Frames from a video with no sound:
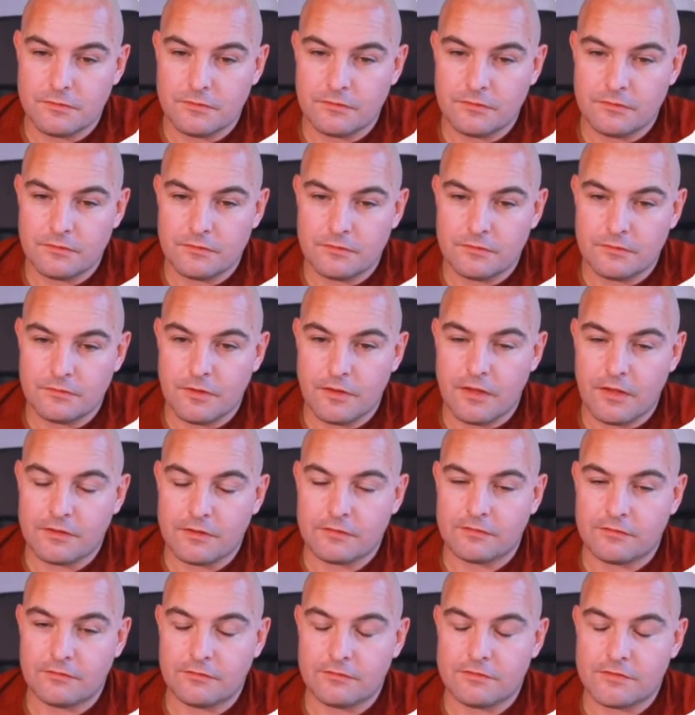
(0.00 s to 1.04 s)
that's
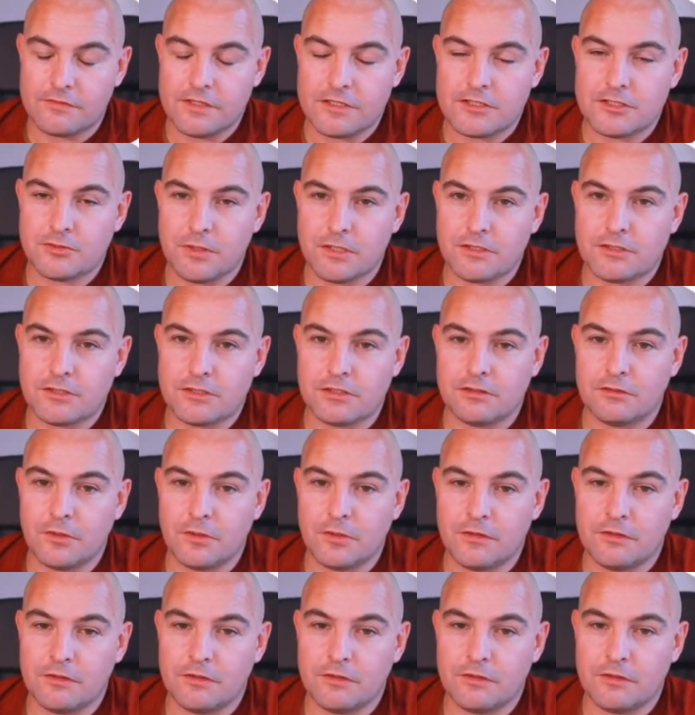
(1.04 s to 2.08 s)
situational awareness, the
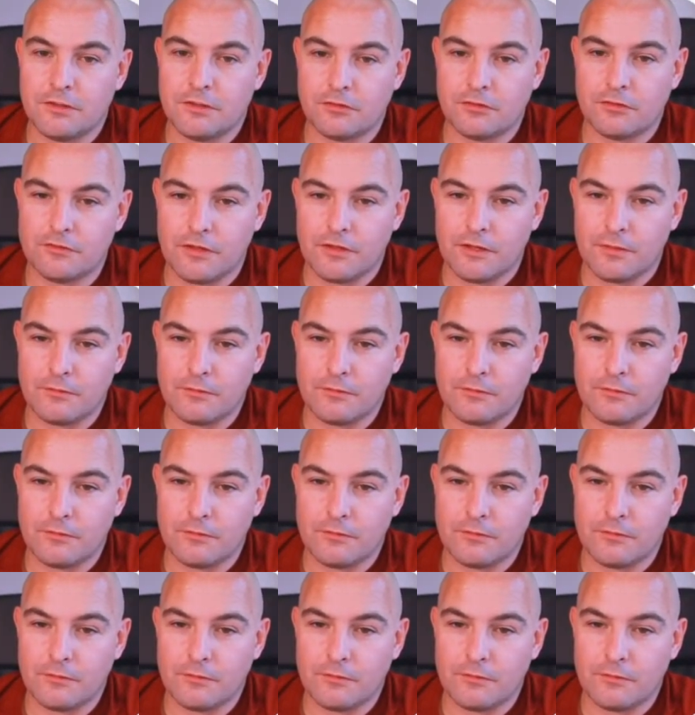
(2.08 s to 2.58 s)
concept.